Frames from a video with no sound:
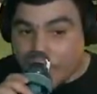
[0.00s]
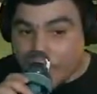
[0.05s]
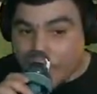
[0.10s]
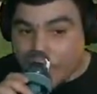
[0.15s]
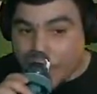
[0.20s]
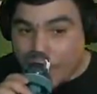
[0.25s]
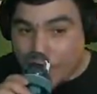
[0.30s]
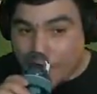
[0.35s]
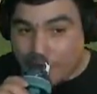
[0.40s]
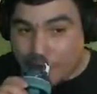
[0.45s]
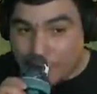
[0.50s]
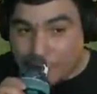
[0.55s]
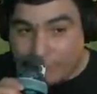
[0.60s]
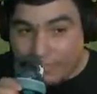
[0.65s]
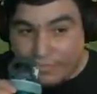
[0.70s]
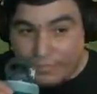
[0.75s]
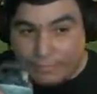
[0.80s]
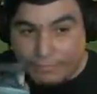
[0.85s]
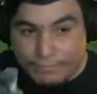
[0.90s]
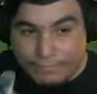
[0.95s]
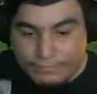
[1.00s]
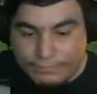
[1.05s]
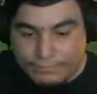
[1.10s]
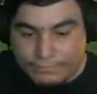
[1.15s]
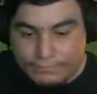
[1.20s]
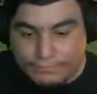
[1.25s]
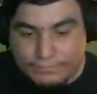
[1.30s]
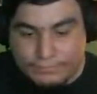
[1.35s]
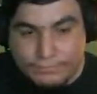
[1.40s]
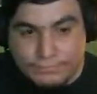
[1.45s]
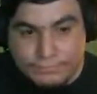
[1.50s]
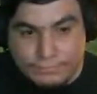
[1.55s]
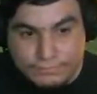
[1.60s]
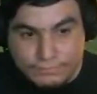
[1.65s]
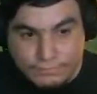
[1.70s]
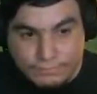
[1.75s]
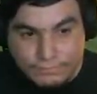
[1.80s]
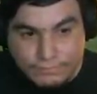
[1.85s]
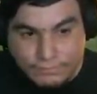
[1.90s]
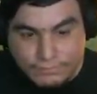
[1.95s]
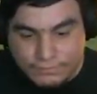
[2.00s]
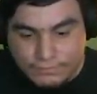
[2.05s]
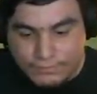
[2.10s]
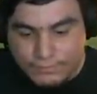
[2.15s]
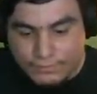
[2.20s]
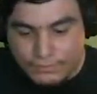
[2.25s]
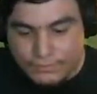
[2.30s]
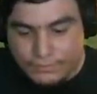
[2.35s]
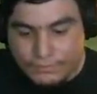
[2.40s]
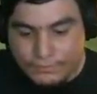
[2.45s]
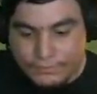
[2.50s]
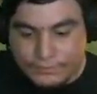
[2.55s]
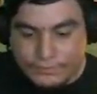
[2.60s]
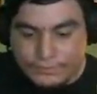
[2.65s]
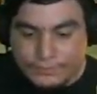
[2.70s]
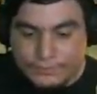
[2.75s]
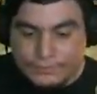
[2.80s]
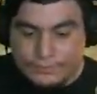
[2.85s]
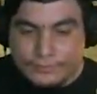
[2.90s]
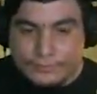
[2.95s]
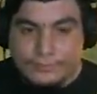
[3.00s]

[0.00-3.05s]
Nobody speaks.